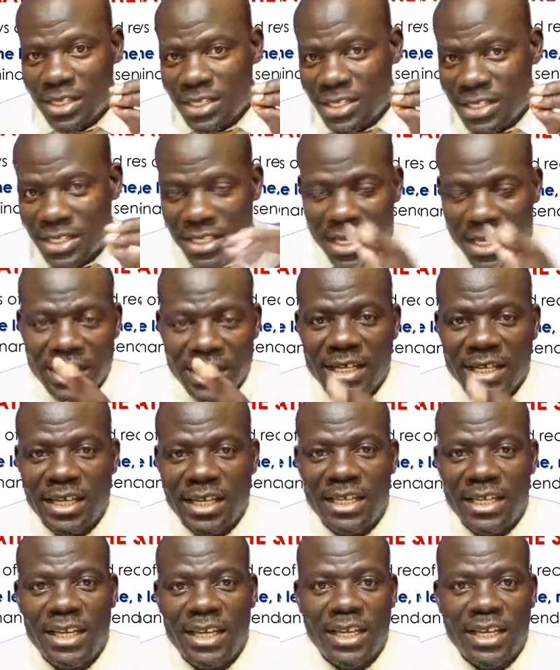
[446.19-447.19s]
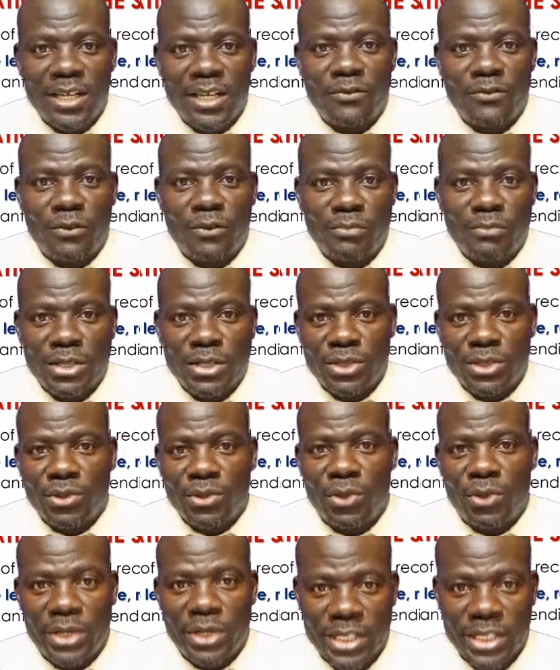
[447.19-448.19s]
sending
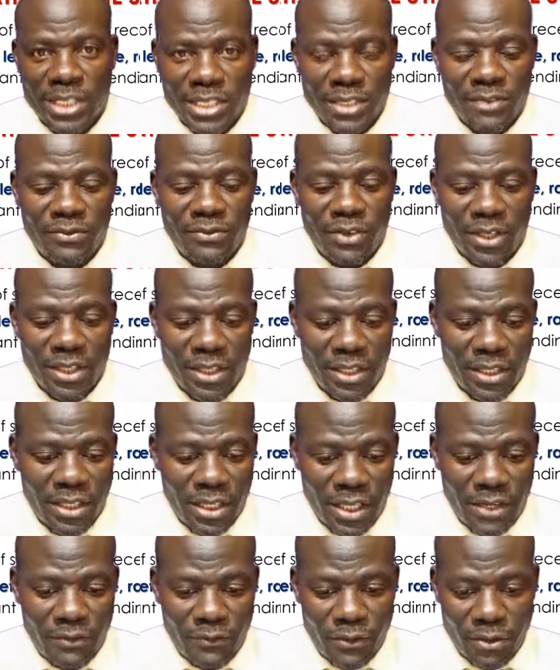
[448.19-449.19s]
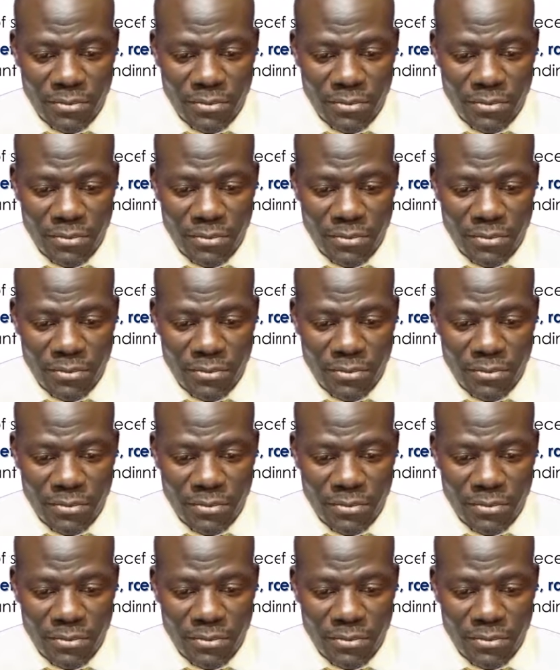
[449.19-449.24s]
information or receiving the